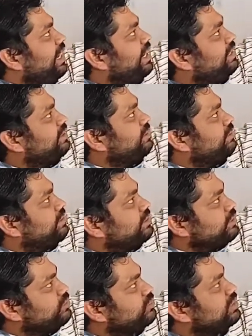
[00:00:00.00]
And
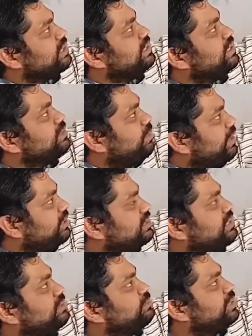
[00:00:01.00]
using this
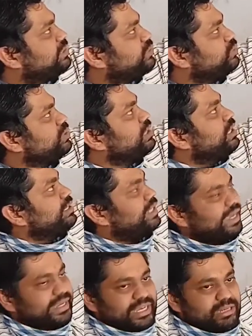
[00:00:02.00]
velocity V2,
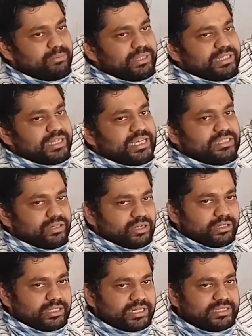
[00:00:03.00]
the angle beta is
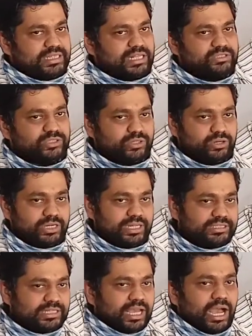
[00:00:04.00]
occur, that is also called
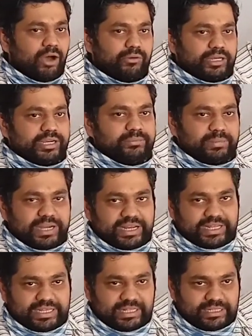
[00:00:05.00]
as outlet
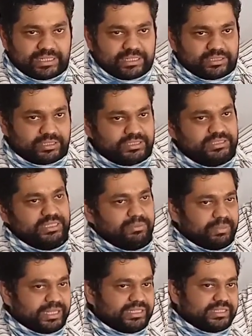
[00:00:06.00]
blade angle. So this is
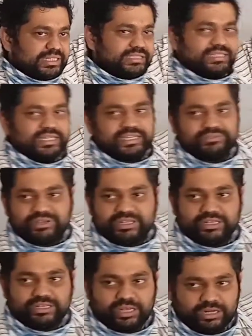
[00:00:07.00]
the main things that given
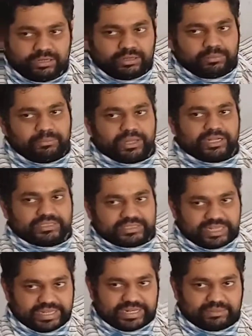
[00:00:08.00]
in your
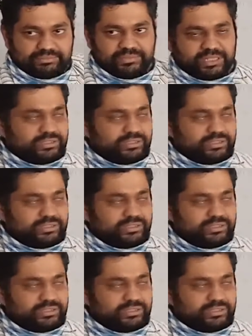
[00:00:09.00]
velocity diagram.